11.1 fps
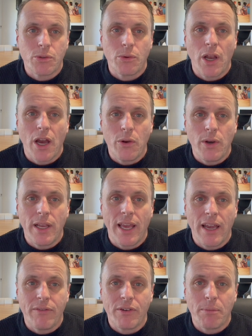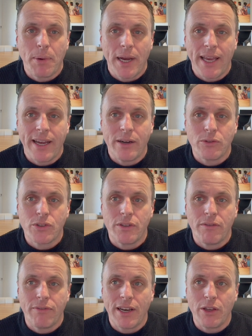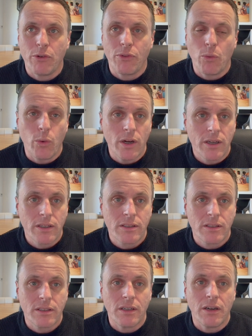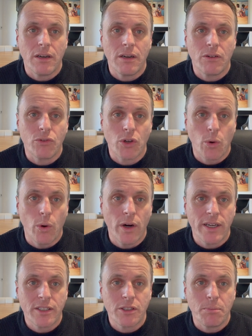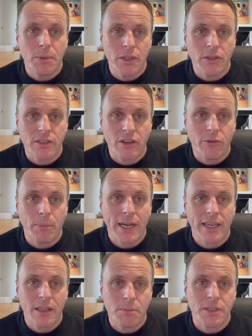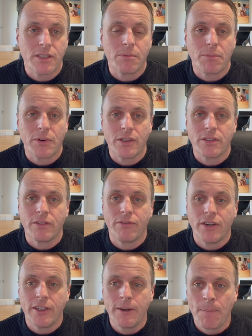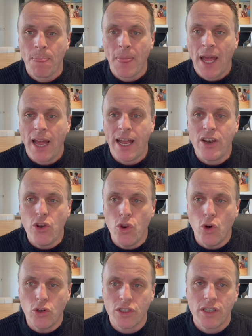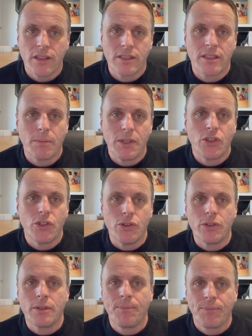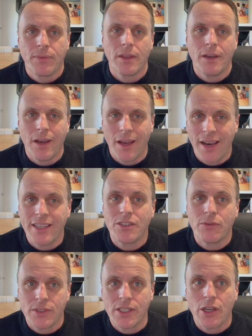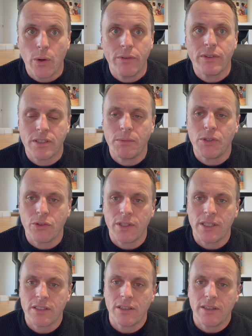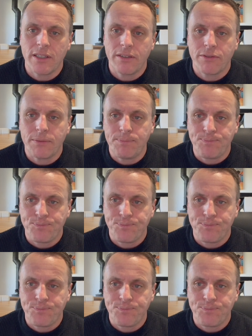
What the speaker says: will only ever pay out to the value of the works that are required to put yourself back in the position prior to the fire, and not the sum insured. Unless obviously you go over the sum insured, then it's slightly different.